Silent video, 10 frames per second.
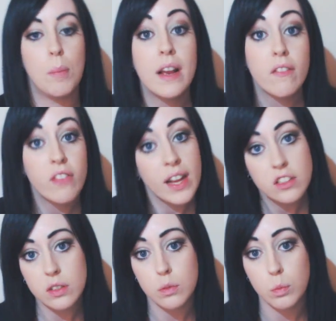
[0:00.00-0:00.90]
but if
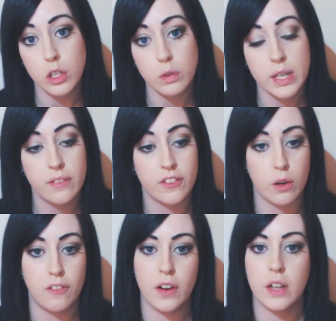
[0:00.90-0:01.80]
that's what you need for
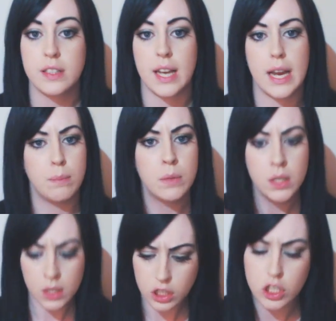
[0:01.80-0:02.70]
your first game,
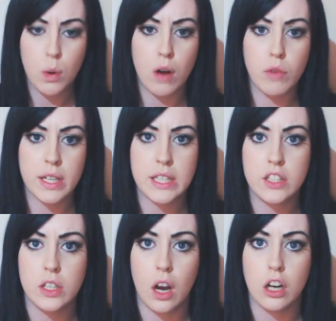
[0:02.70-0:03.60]
you are ready
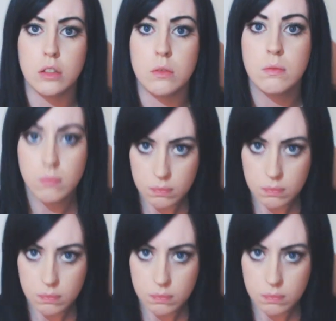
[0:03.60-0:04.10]
to go.